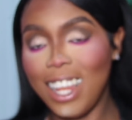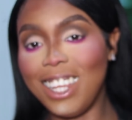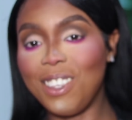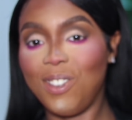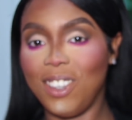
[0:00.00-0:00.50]

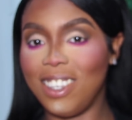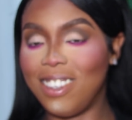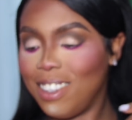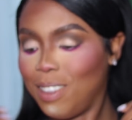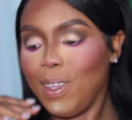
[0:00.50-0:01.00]
Let's
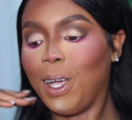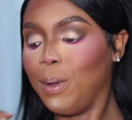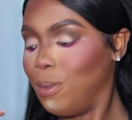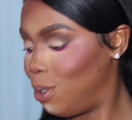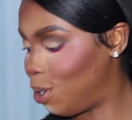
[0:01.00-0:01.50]
finish this
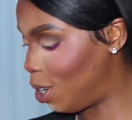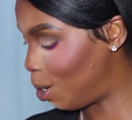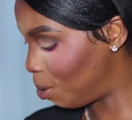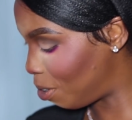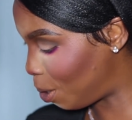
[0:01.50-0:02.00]
makeup
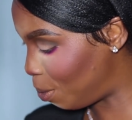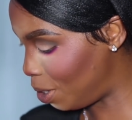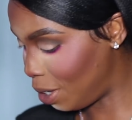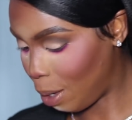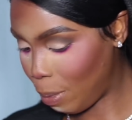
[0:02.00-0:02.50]
tutorial, shall
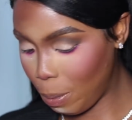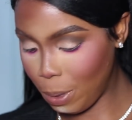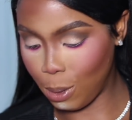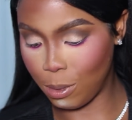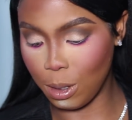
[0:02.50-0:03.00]
we? I'm
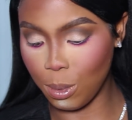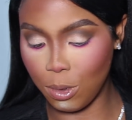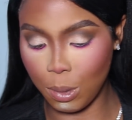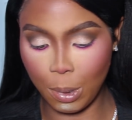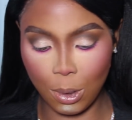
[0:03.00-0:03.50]
happy I was
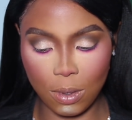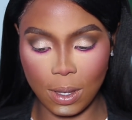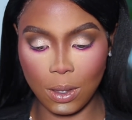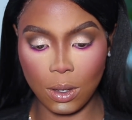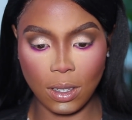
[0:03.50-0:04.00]
able to
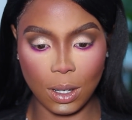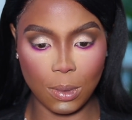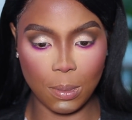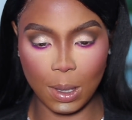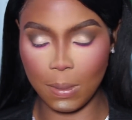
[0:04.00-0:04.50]
post. I thought I
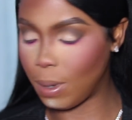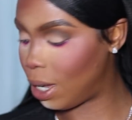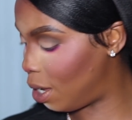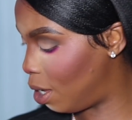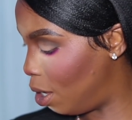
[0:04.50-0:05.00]
won't meet
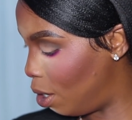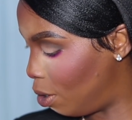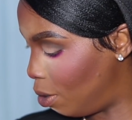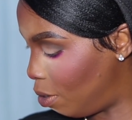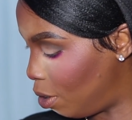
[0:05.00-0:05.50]
my
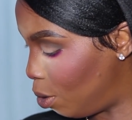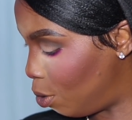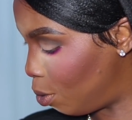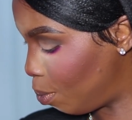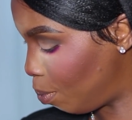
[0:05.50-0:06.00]

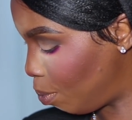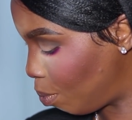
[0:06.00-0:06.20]
schedule.